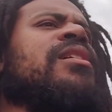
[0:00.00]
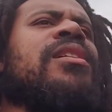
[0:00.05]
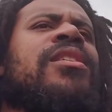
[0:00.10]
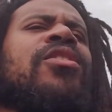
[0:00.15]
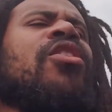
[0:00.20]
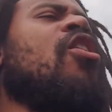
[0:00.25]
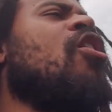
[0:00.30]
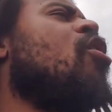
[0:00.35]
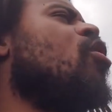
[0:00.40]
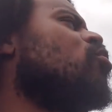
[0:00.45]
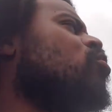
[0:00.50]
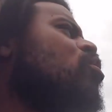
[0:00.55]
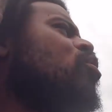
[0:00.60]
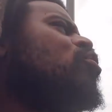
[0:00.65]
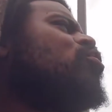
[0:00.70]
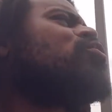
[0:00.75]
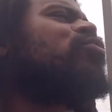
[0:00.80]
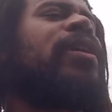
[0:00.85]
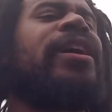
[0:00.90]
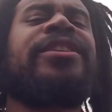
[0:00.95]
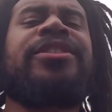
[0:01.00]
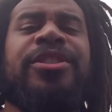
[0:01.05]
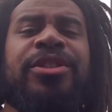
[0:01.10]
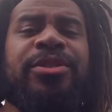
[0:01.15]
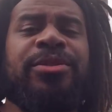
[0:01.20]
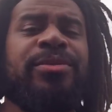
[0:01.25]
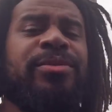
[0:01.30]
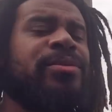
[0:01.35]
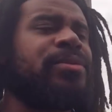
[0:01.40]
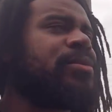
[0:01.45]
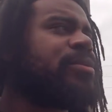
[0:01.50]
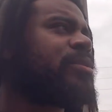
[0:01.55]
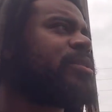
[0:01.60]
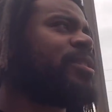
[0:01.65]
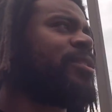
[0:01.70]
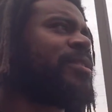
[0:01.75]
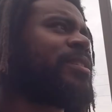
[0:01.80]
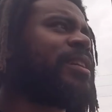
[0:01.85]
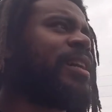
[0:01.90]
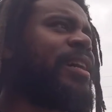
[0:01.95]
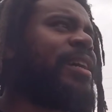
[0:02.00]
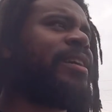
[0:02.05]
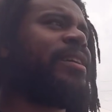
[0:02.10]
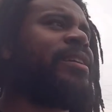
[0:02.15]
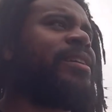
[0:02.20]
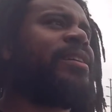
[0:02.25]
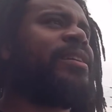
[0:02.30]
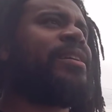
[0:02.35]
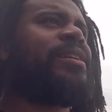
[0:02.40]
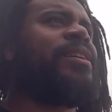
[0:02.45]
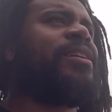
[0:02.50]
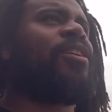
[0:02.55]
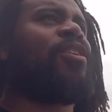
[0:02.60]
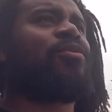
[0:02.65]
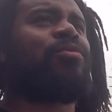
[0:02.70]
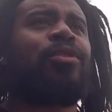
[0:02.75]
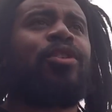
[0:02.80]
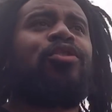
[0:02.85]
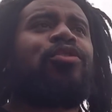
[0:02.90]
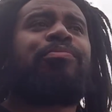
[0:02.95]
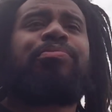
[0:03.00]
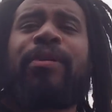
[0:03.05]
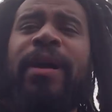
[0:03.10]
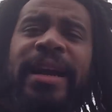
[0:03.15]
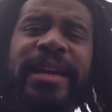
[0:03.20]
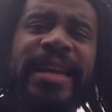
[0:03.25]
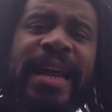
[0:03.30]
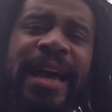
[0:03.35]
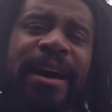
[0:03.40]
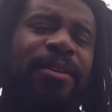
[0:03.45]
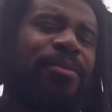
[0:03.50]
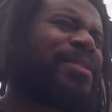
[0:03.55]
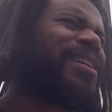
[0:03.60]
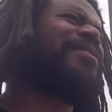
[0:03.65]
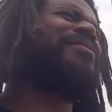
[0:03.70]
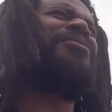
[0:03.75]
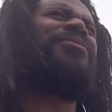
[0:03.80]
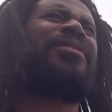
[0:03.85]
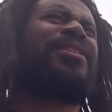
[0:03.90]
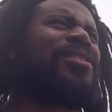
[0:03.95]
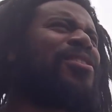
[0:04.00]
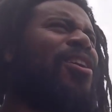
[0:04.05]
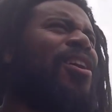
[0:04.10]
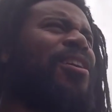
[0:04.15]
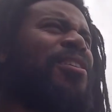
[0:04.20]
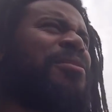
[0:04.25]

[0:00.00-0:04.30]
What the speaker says: call Road Rescue, okay? A road breakdown, whatever you want to call